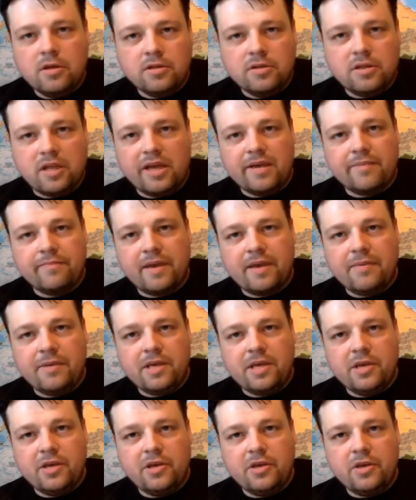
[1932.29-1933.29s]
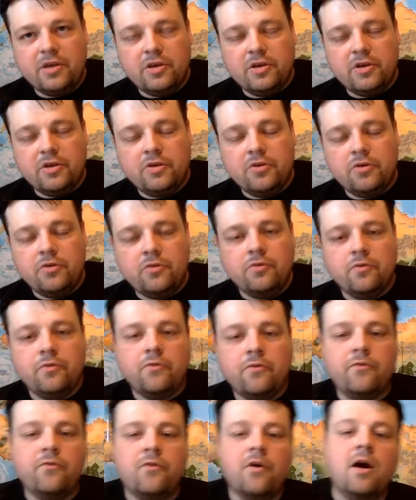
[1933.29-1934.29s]
Like, maybe you
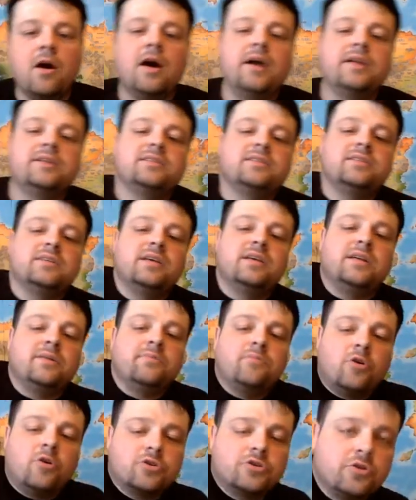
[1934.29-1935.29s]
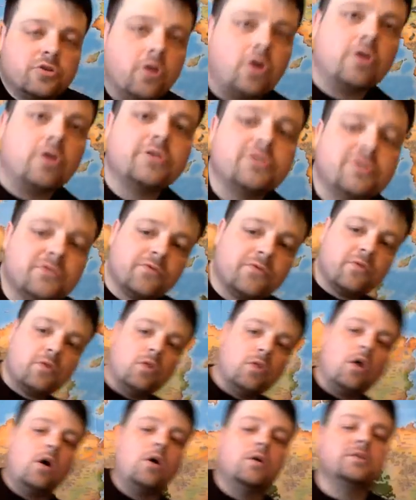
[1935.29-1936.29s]
fought in martial arts for a
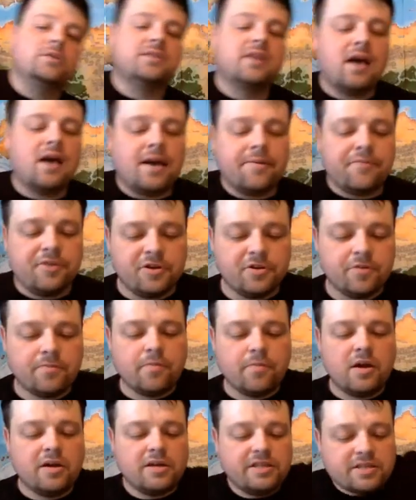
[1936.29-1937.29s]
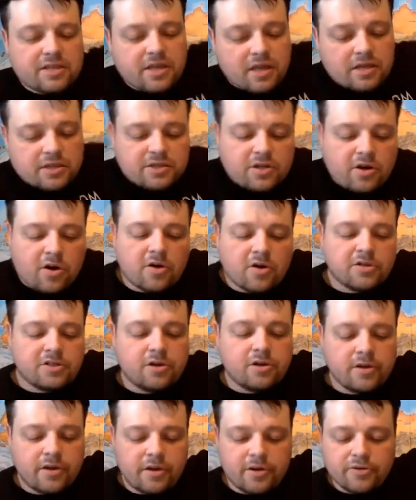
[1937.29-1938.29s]
long time and your body's got scars
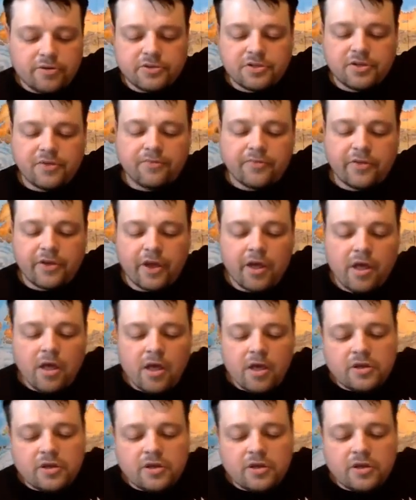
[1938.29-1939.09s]
on it or something.